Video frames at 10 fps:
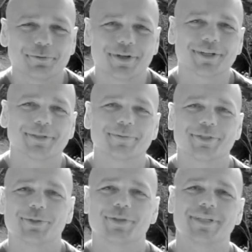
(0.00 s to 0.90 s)
Welcome
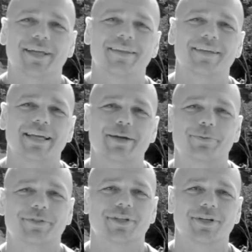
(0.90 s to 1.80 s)
to another
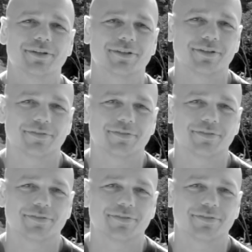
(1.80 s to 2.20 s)
episode